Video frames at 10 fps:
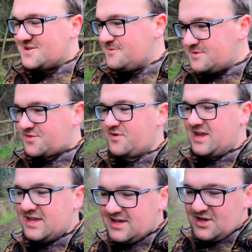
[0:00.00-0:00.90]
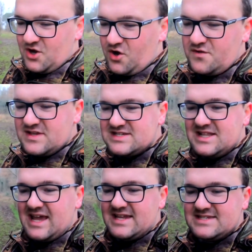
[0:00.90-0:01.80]
number 3 on this
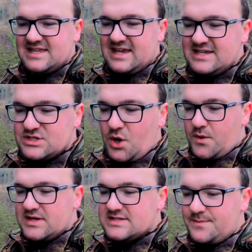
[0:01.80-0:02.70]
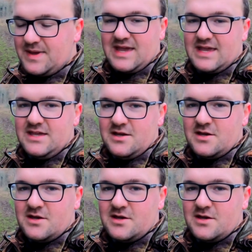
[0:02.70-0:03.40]
list is going to be